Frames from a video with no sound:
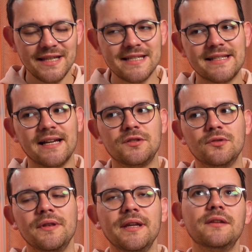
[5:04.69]
is that
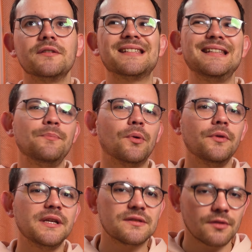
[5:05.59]
you'll need a
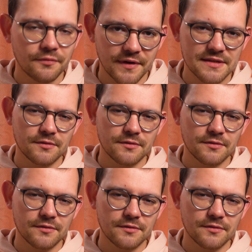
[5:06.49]
slippery surface.